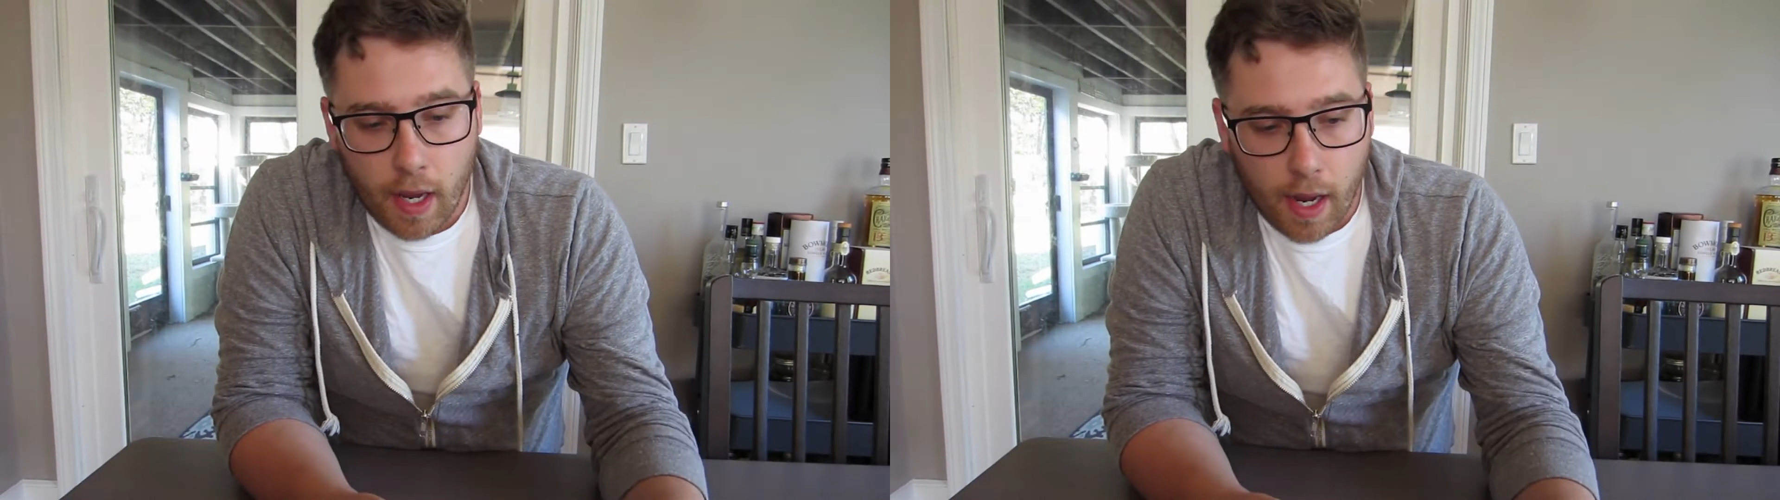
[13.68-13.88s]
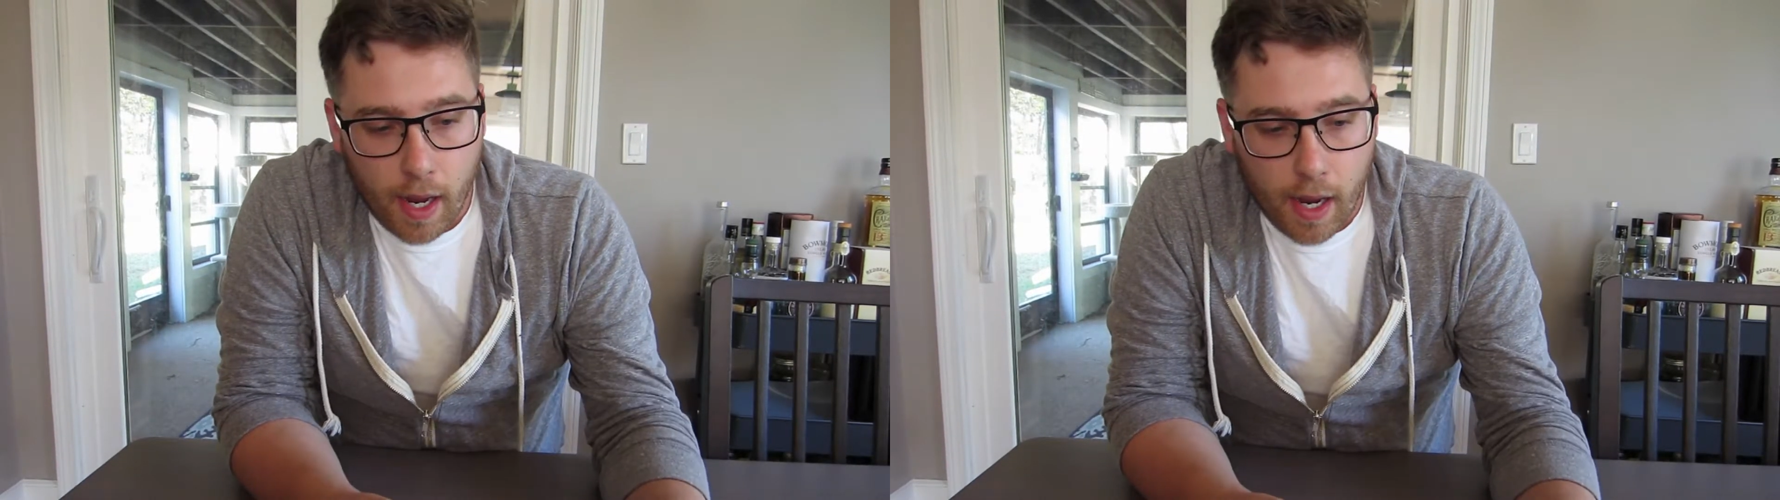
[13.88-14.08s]

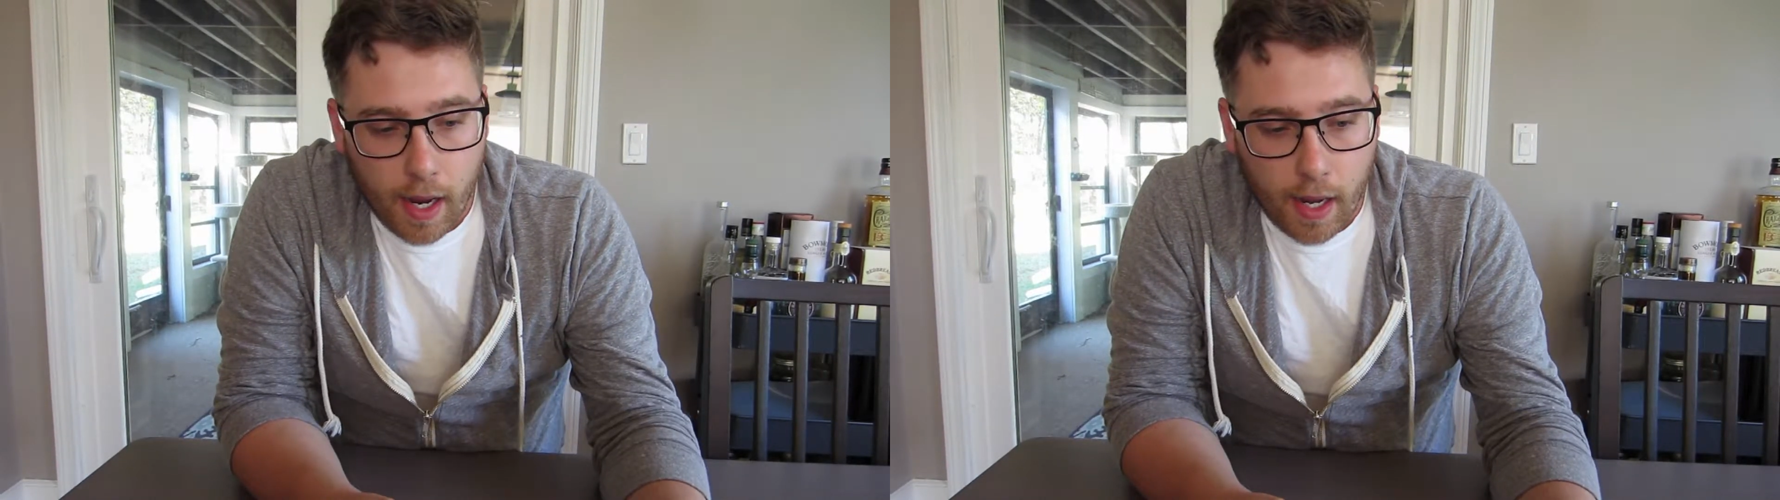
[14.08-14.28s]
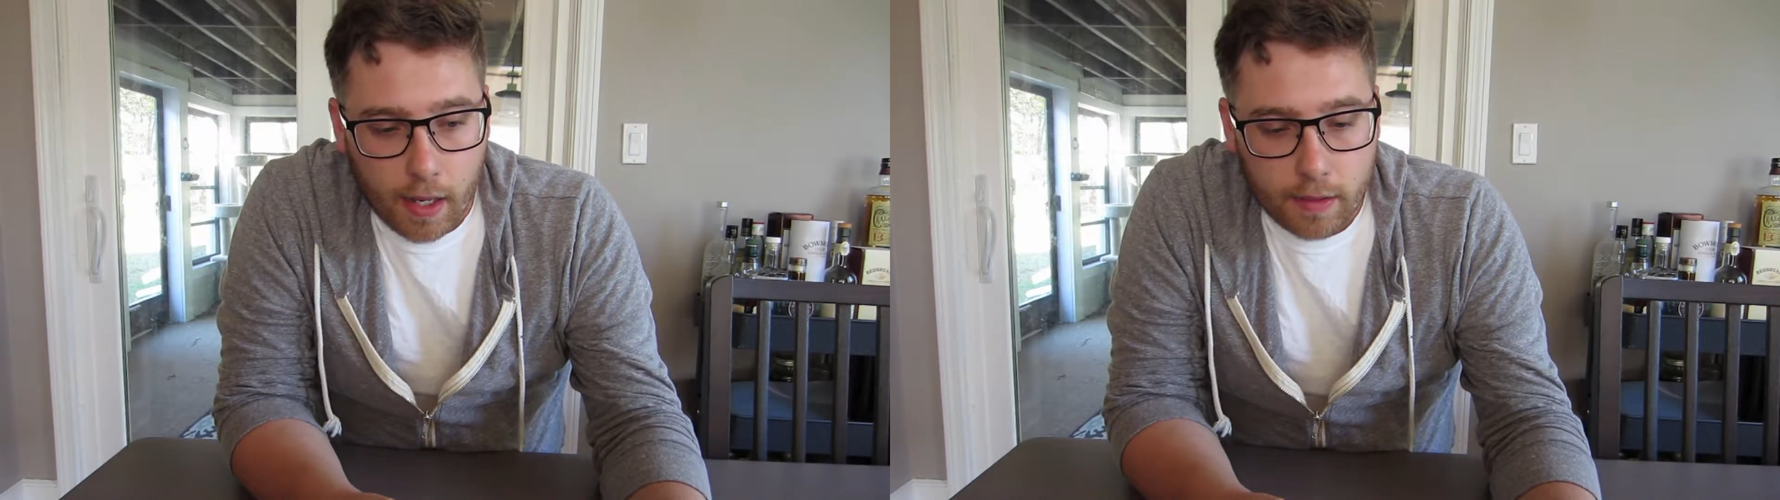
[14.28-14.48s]

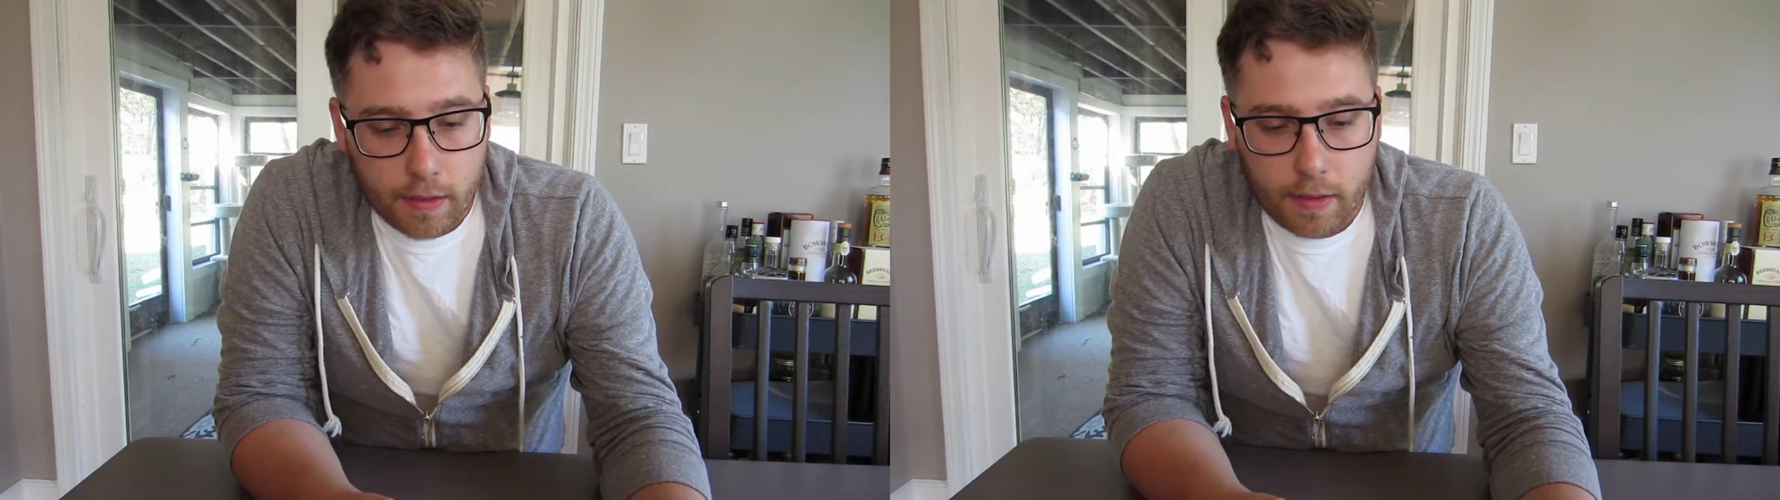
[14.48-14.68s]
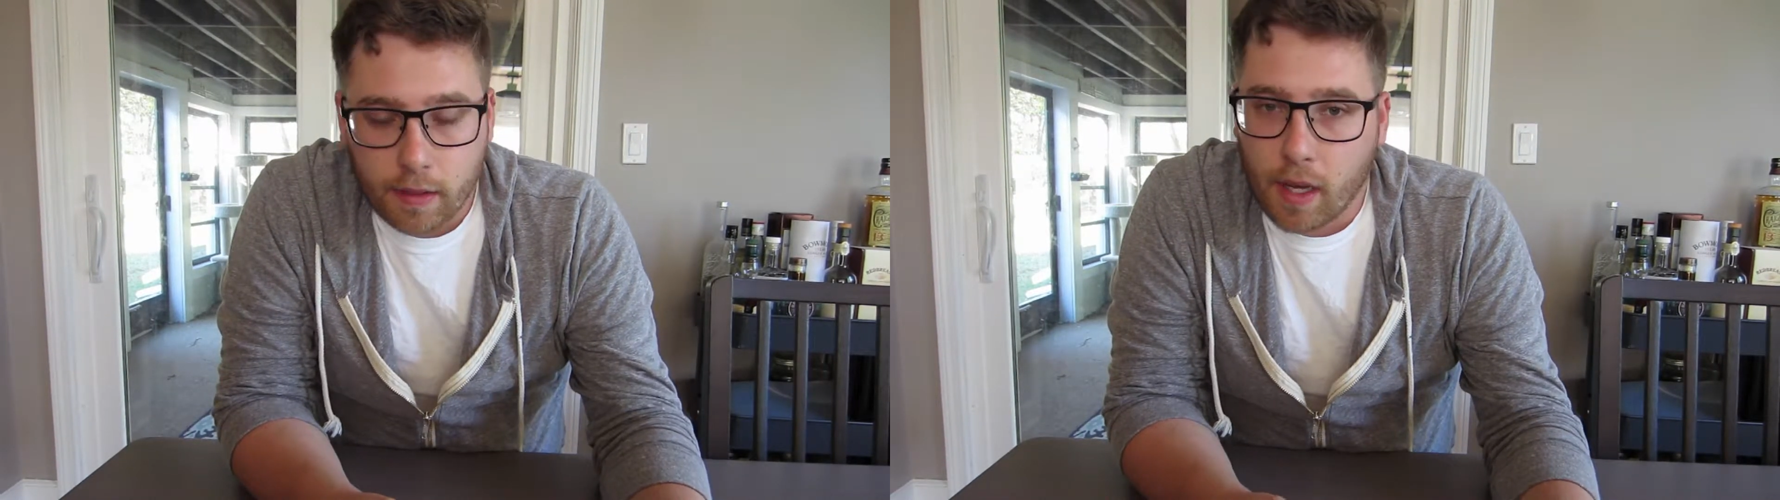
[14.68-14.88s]
and
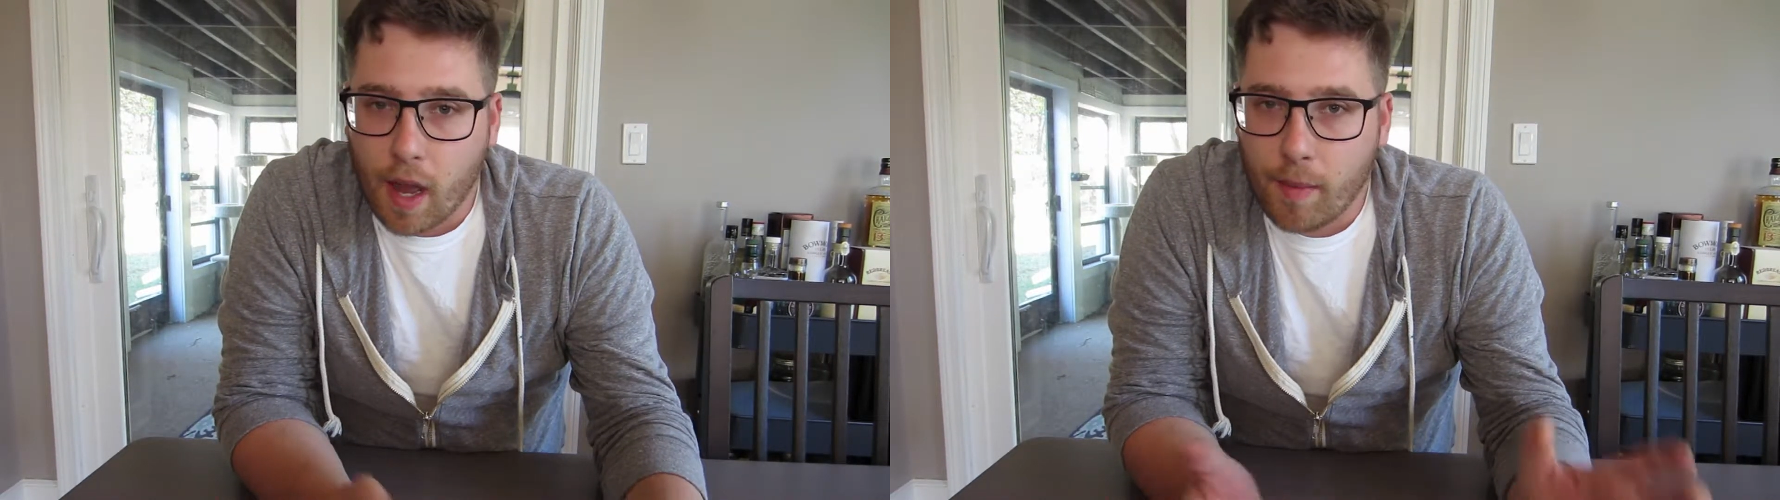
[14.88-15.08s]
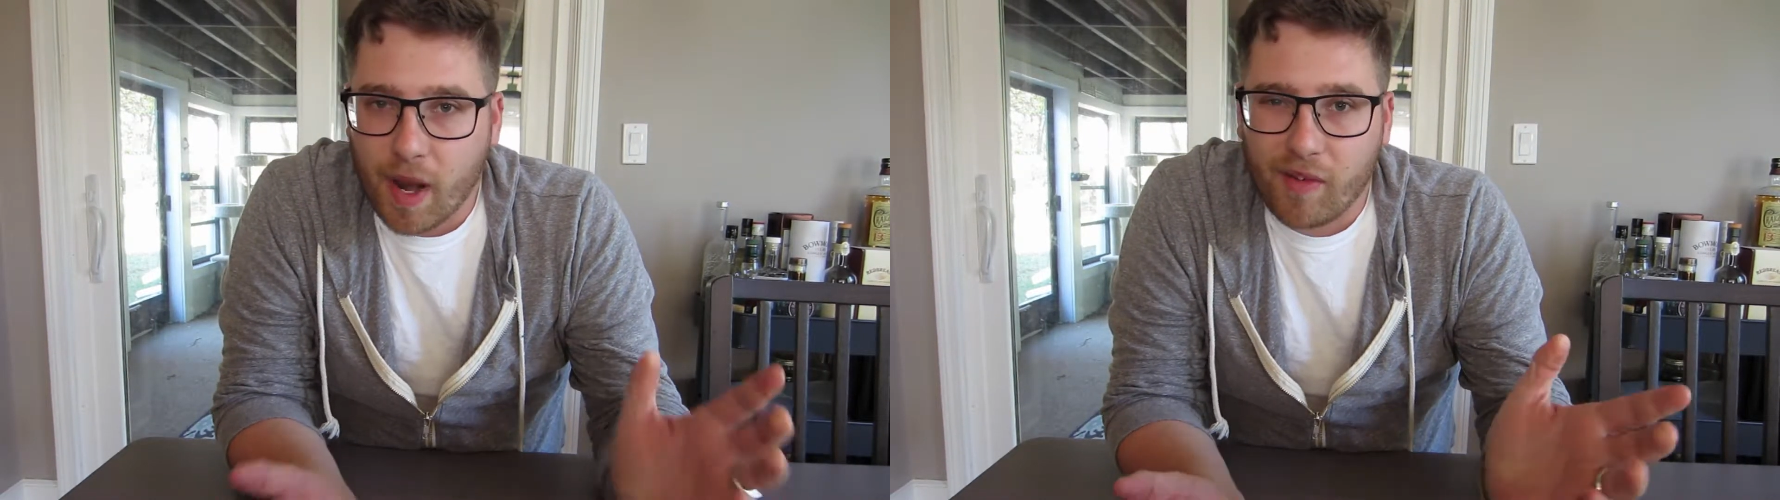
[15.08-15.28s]
I've been